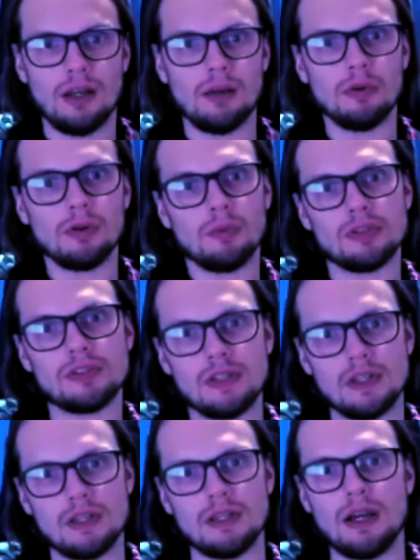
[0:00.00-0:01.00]
And what, what's
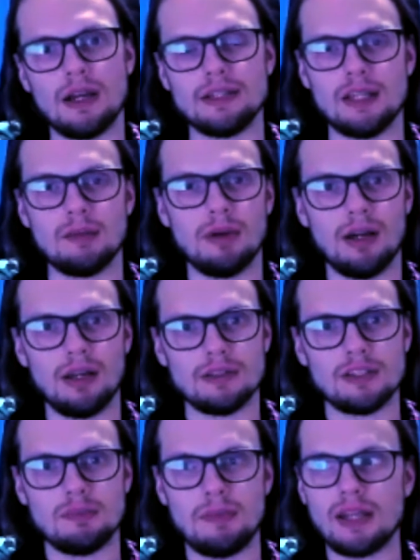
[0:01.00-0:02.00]
the idea
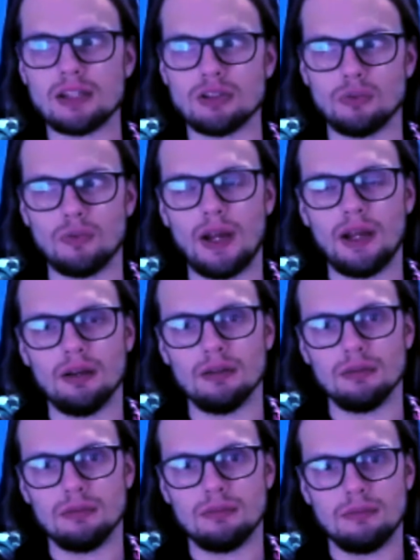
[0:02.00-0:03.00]
behind smash the
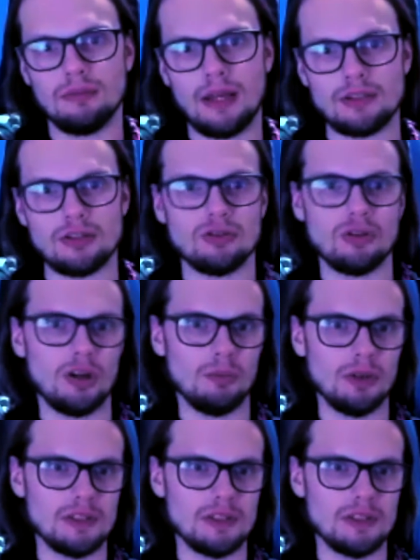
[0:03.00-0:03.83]
rail as a term?